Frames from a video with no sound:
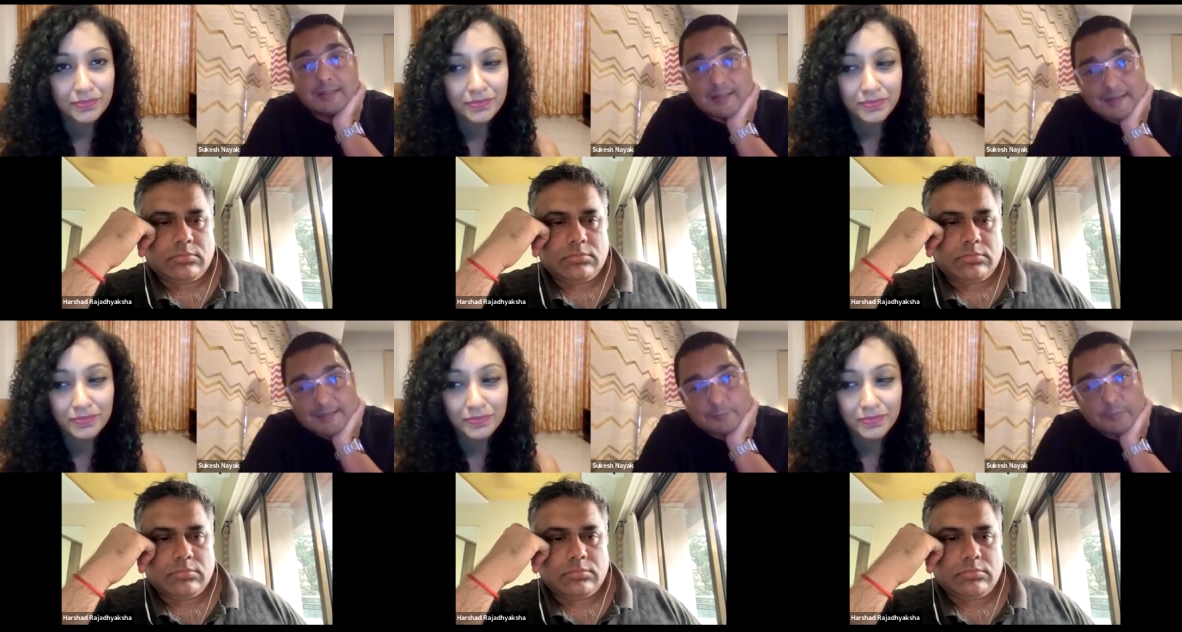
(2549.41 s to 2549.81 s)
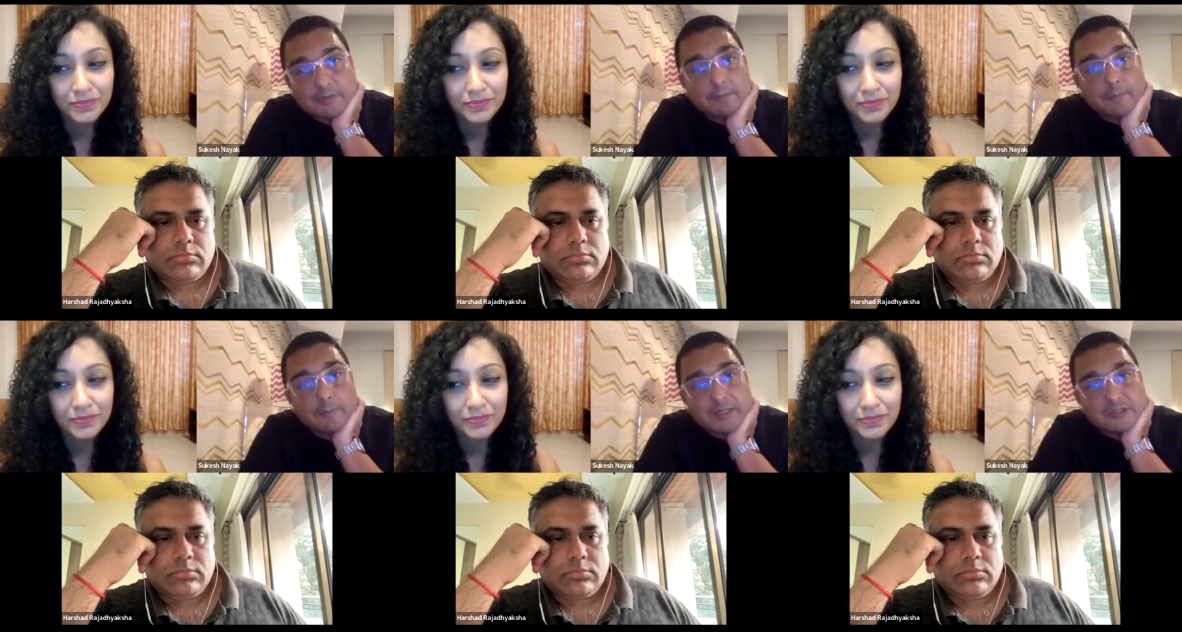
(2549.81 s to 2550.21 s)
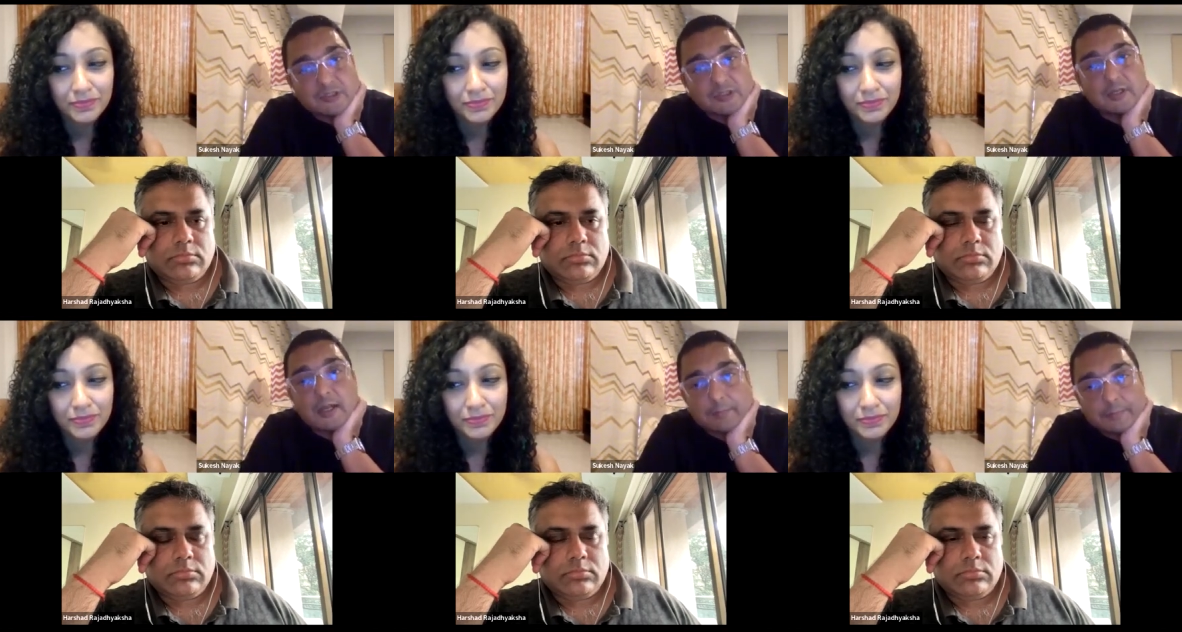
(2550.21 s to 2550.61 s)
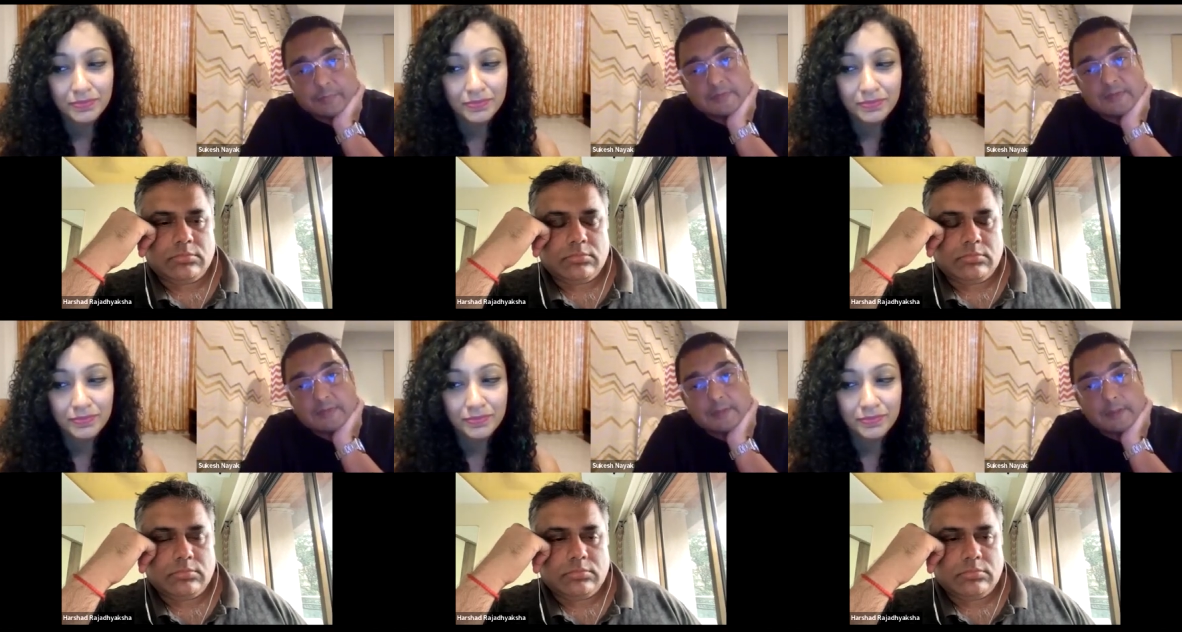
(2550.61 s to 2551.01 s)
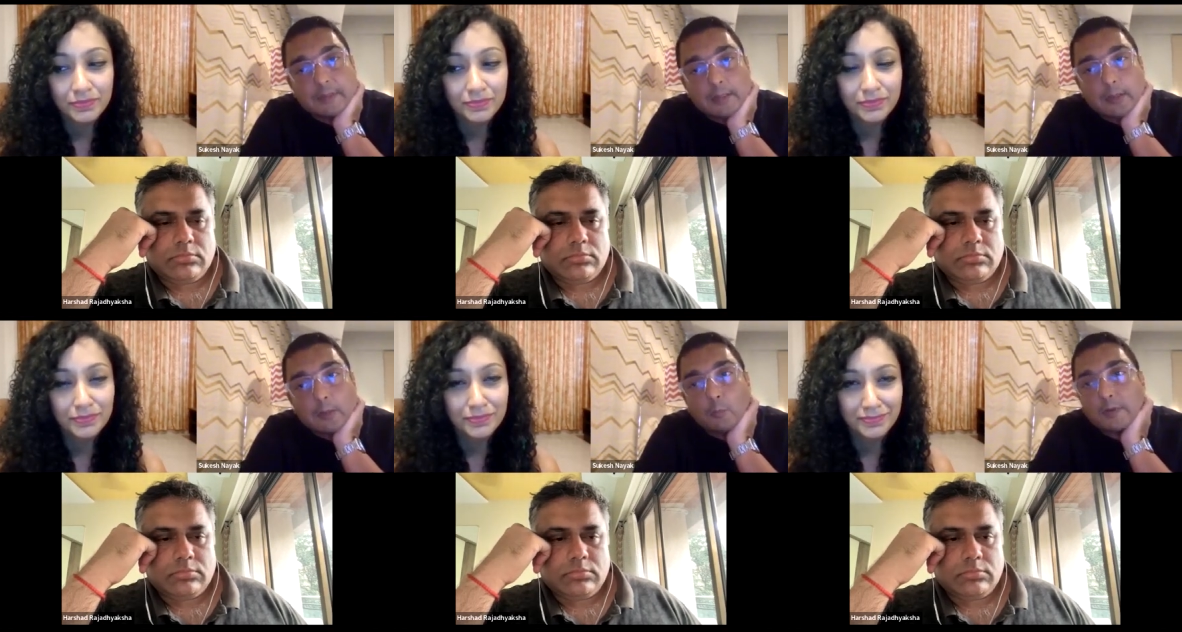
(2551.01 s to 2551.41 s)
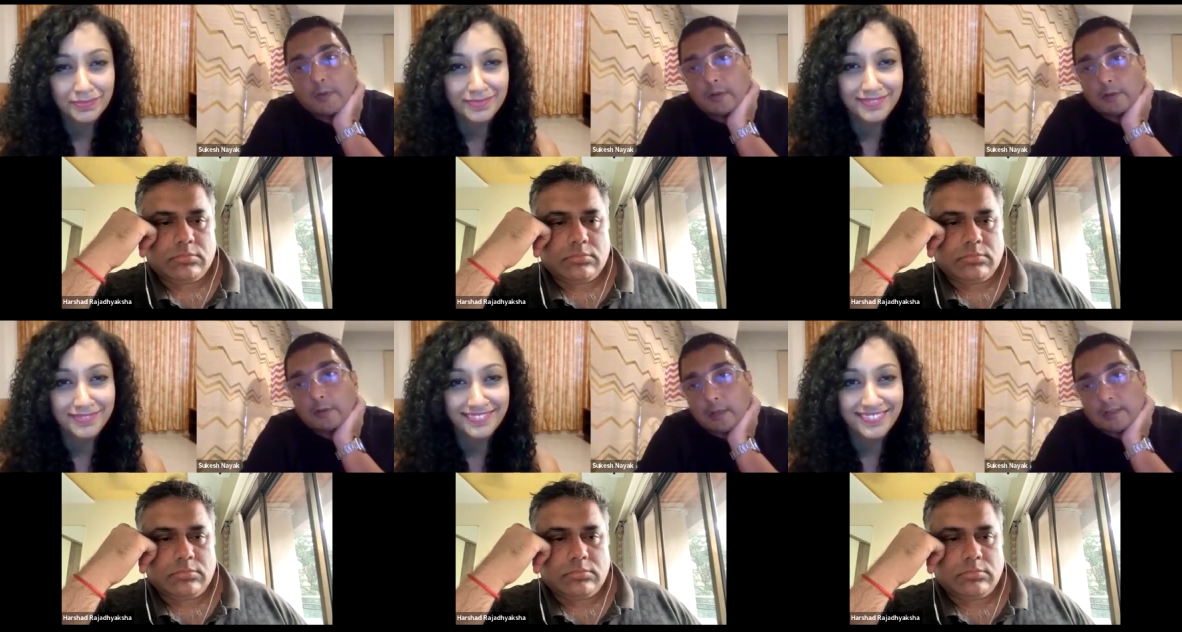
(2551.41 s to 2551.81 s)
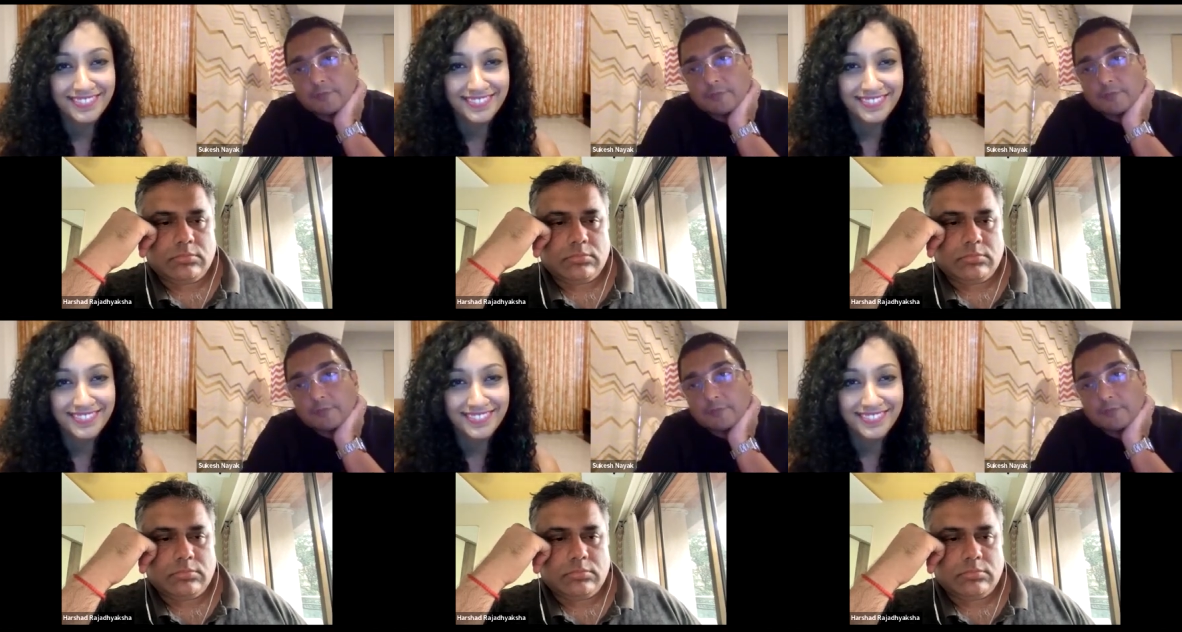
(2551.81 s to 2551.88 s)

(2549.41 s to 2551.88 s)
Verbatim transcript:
Speaker 1: And that's where the magic happens, where mm. the hmm.